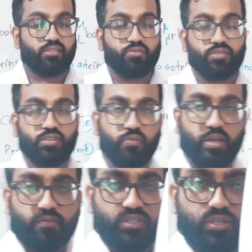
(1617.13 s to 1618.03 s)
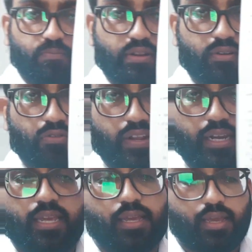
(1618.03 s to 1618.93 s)
2020 question
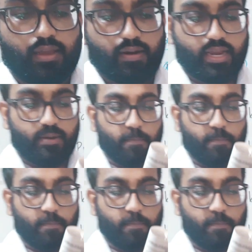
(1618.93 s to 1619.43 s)
quickly, right?